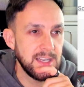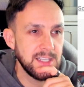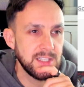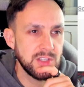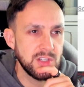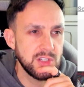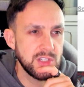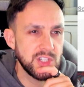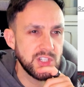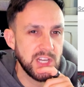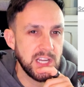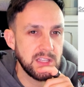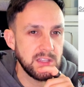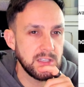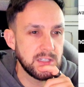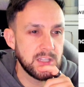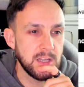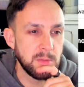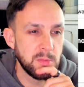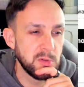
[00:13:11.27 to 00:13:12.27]
Let's just check the
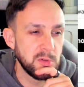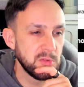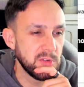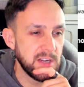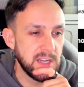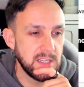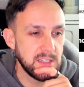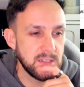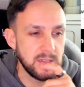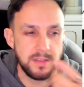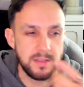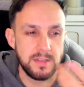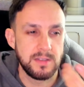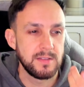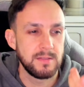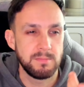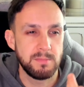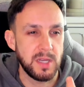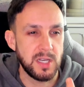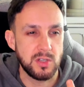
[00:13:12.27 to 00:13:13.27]
double rares and
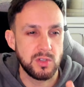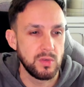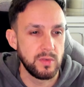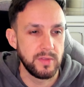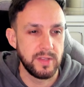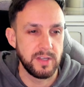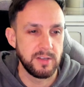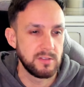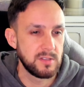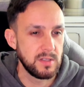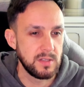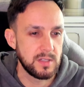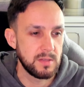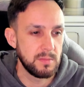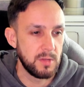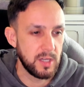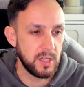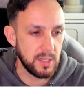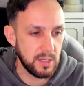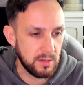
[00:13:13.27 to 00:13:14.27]
make sure there isn't
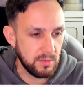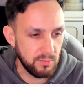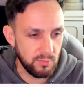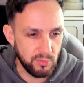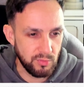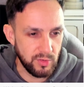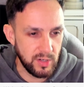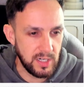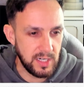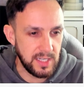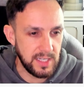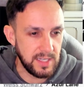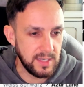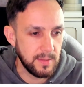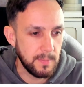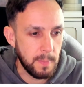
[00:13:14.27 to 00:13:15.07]
some like really